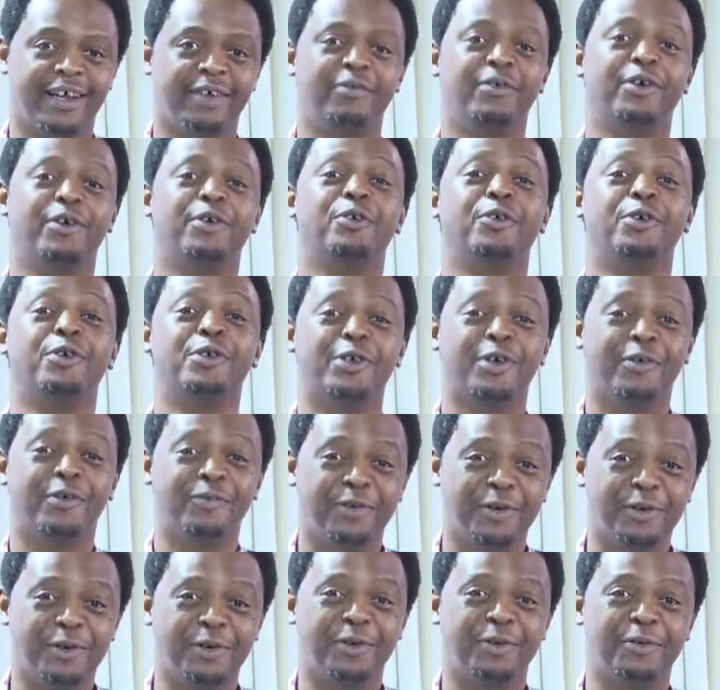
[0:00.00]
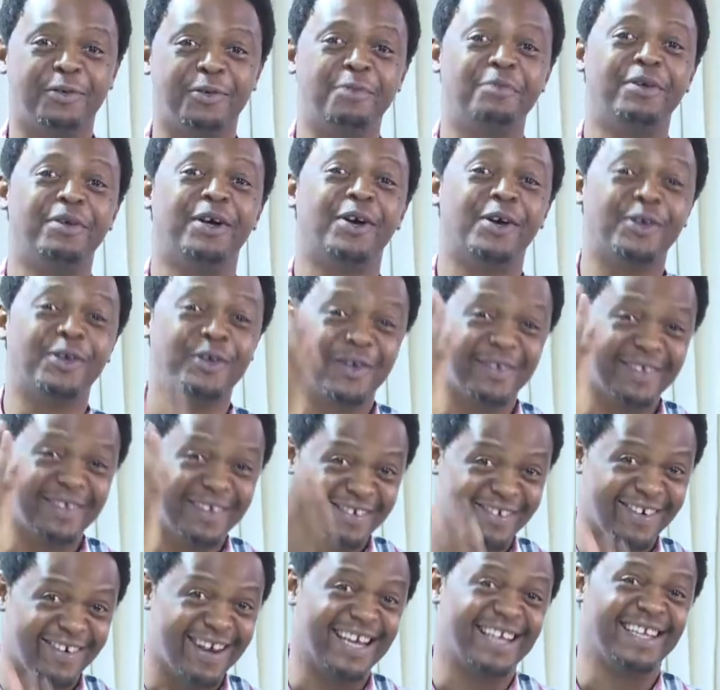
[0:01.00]
For those of you who, because of the
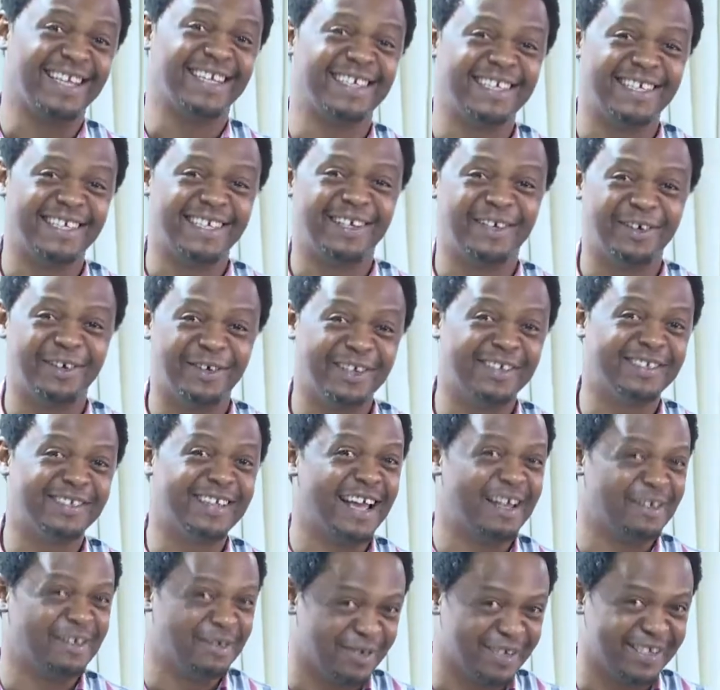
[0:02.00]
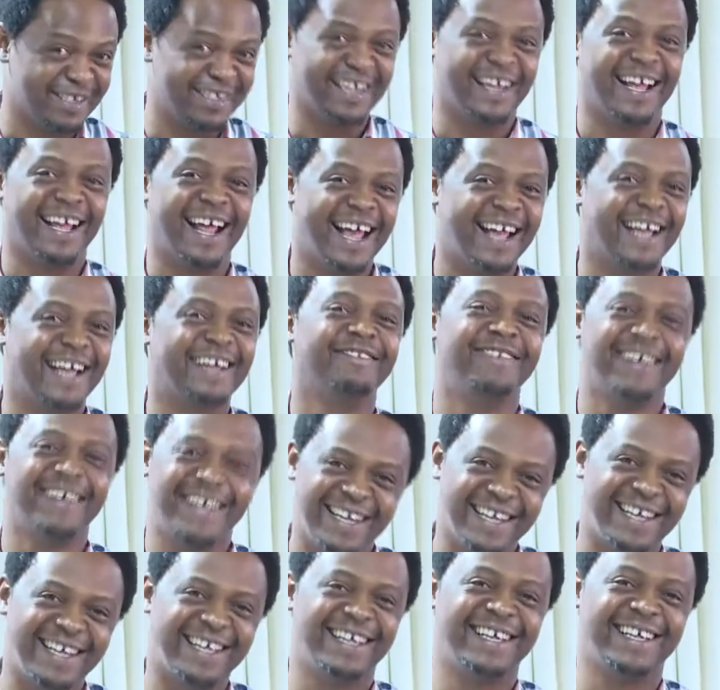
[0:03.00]
rain, you decided to stay,
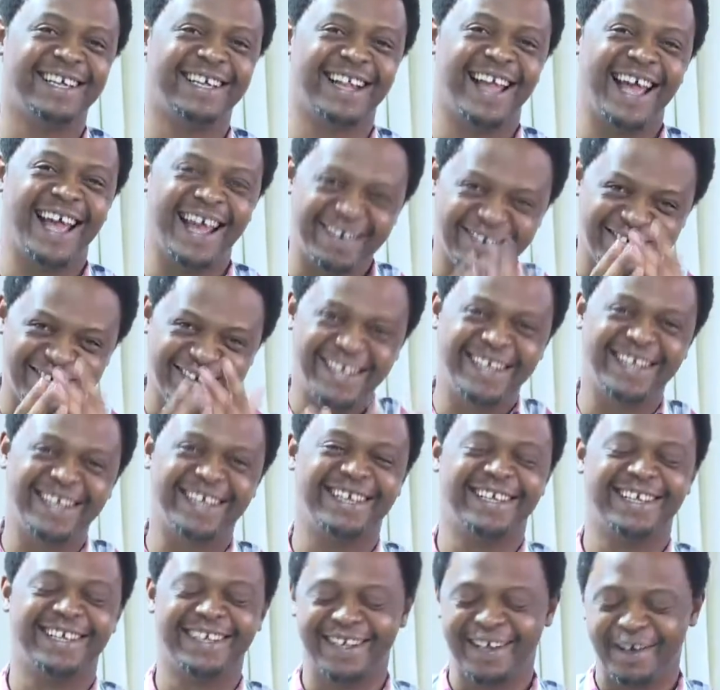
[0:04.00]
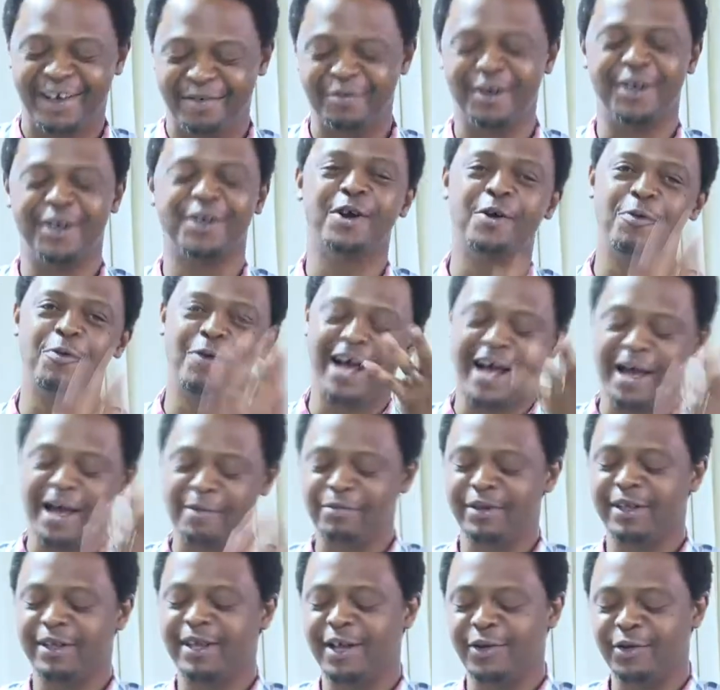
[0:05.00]
really? But no, we're
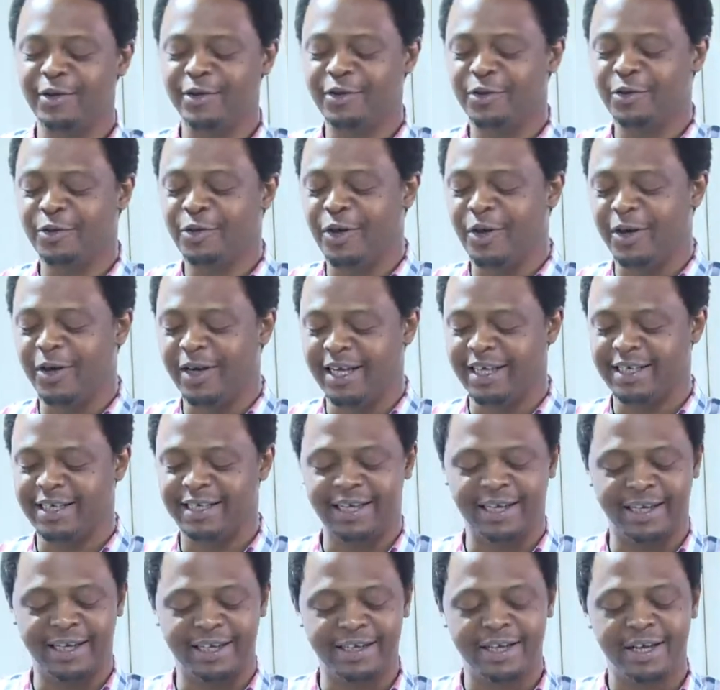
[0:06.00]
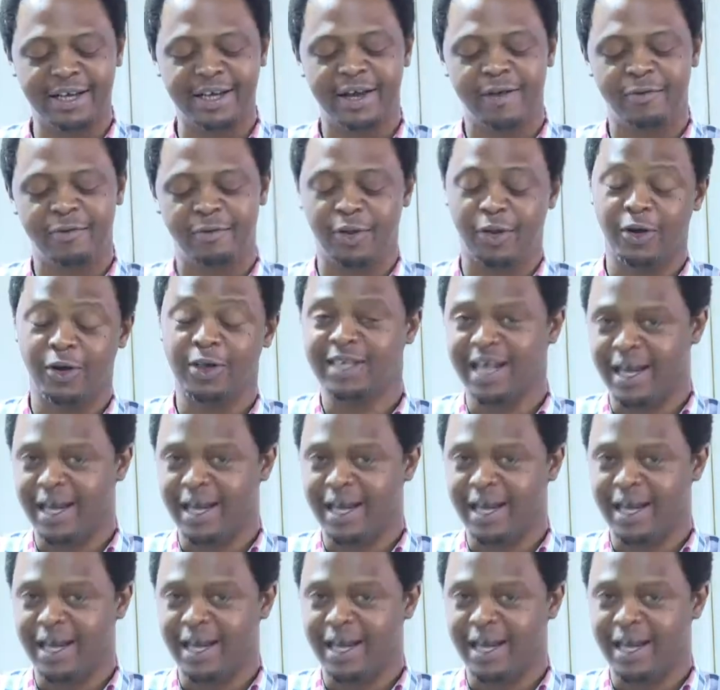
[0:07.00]
happy that you're still connected with us.